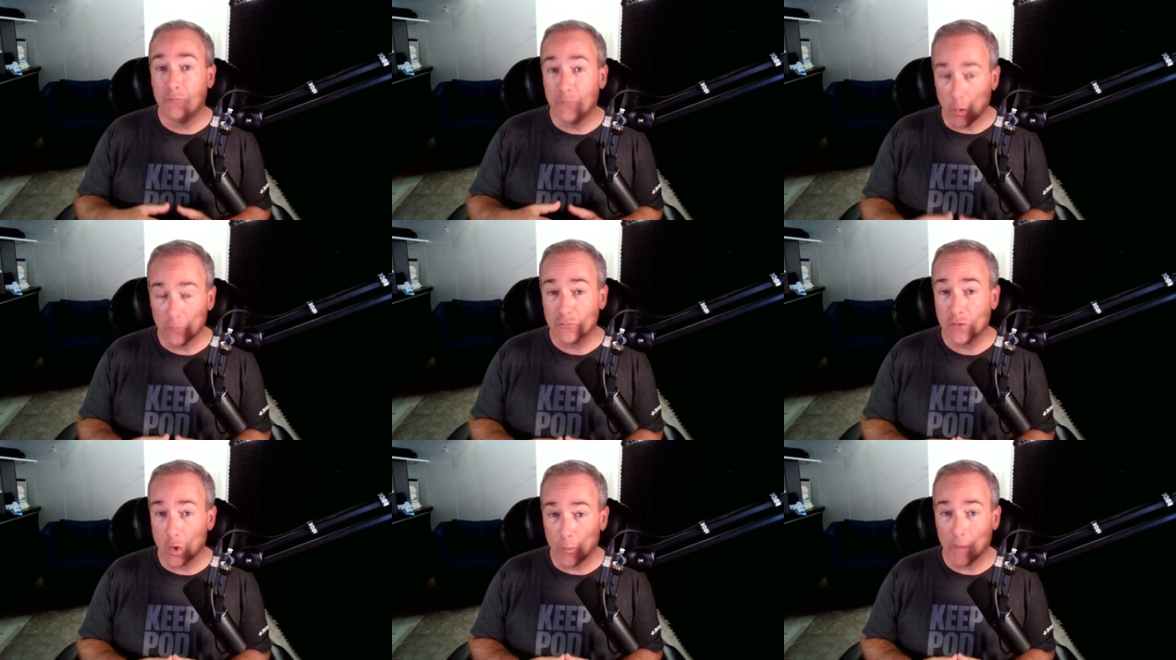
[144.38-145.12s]

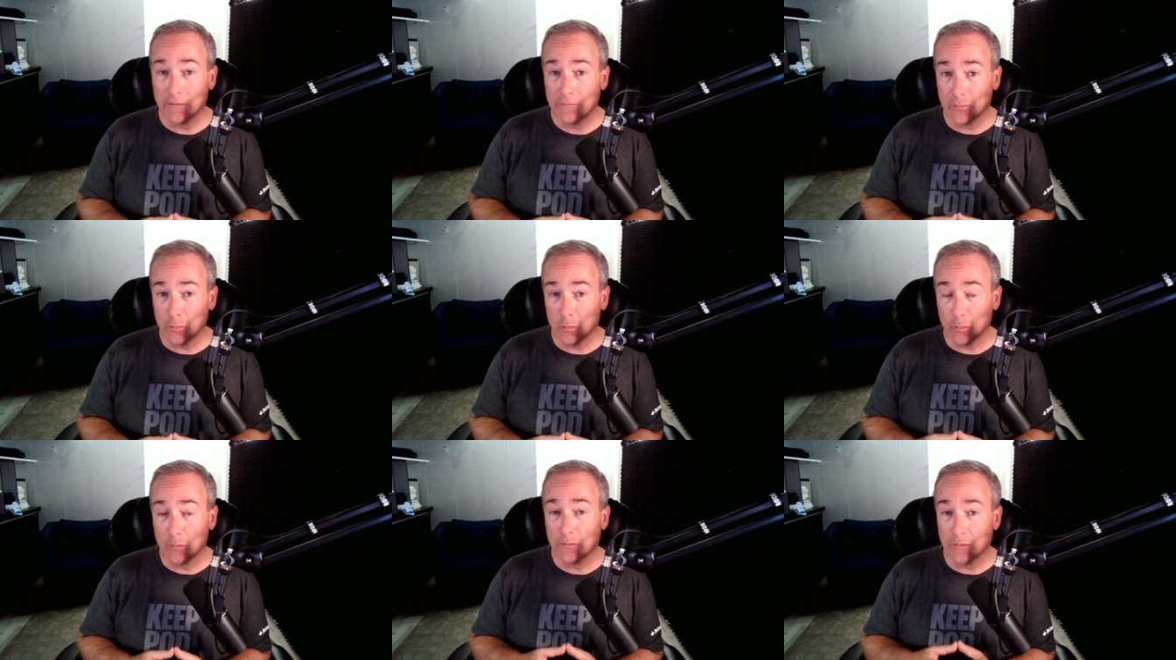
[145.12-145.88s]
those go
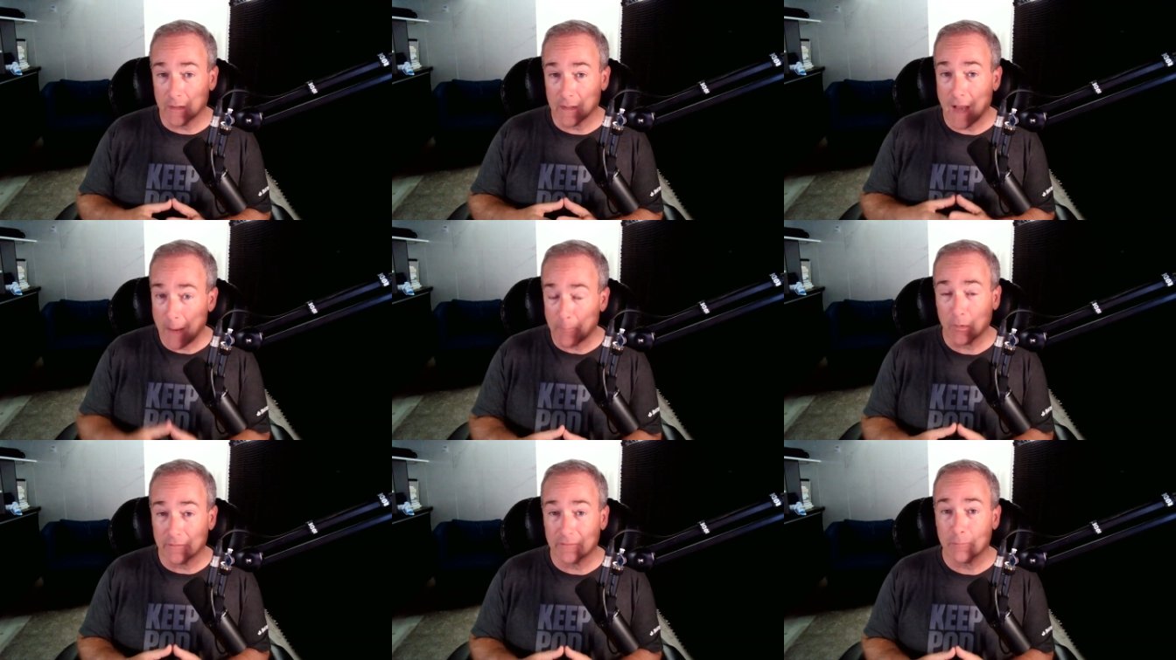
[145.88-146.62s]
into the
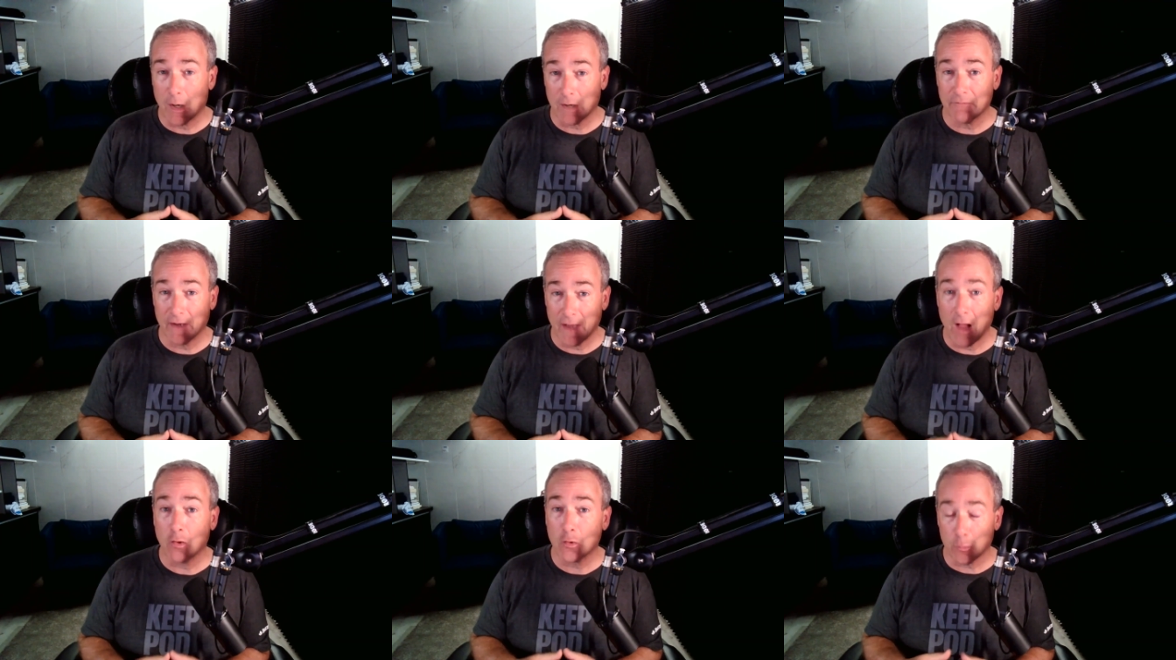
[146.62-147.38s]
Apple and Spotify
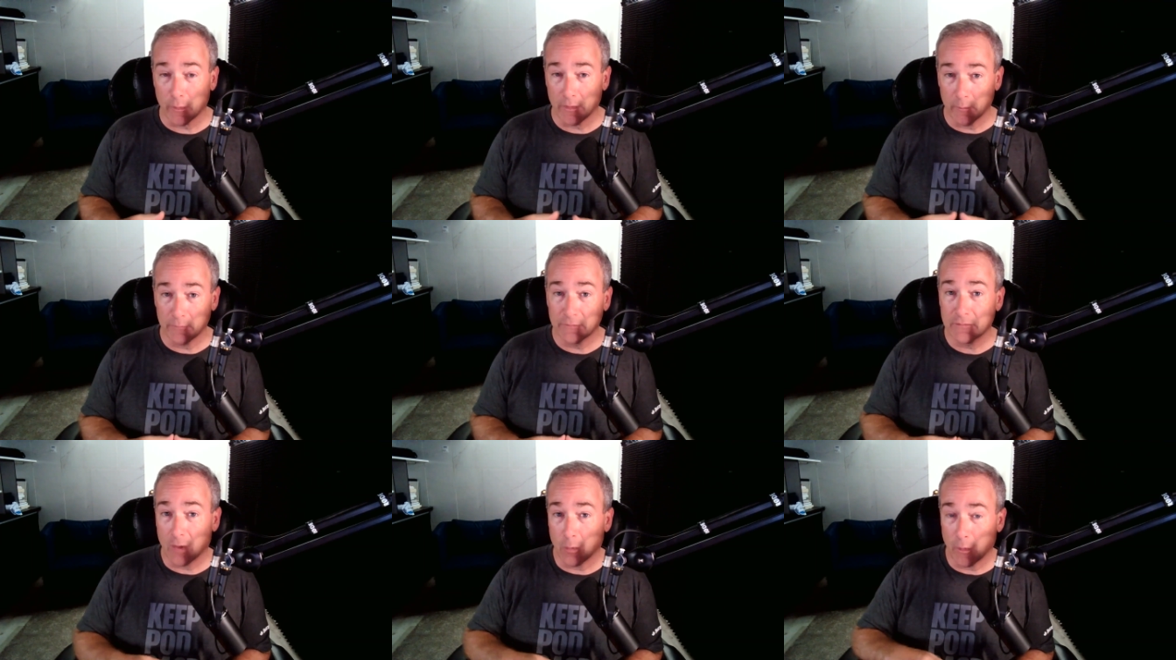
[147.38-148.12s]

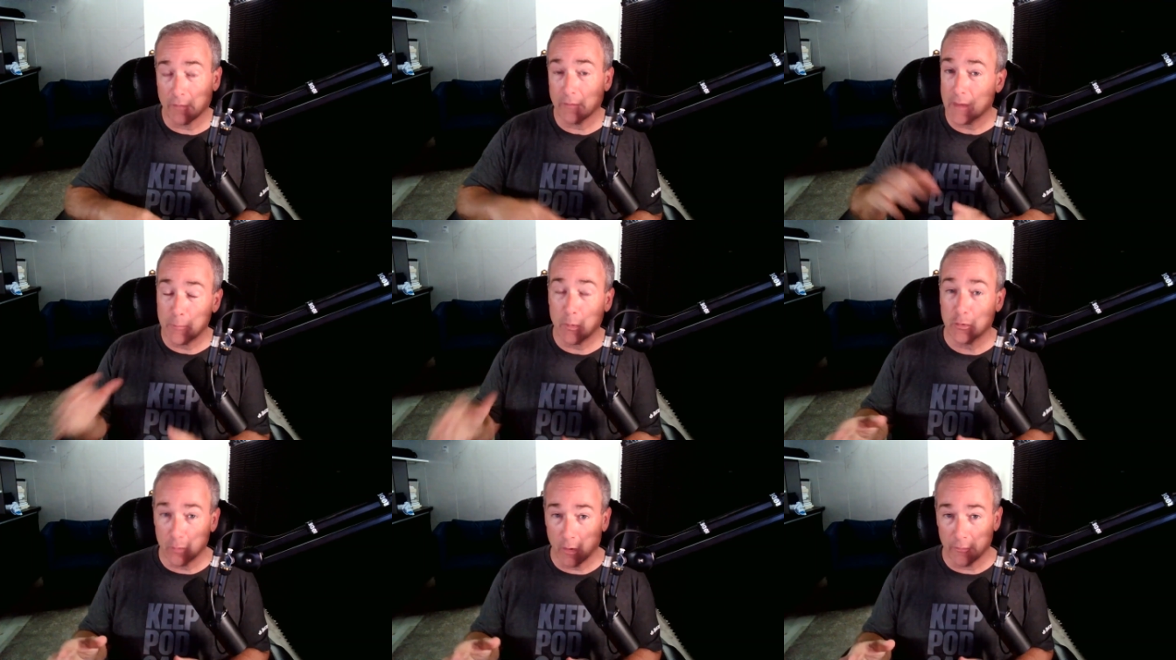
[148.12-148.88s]
algorithms on whether they
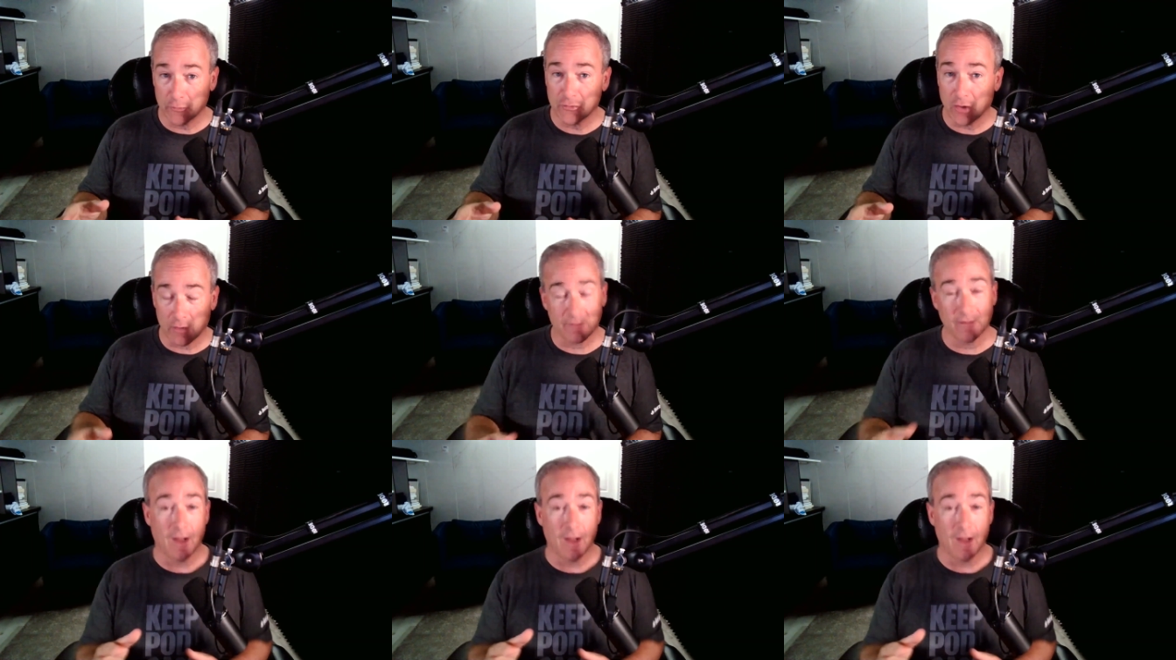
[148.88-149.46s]
put you on their charts.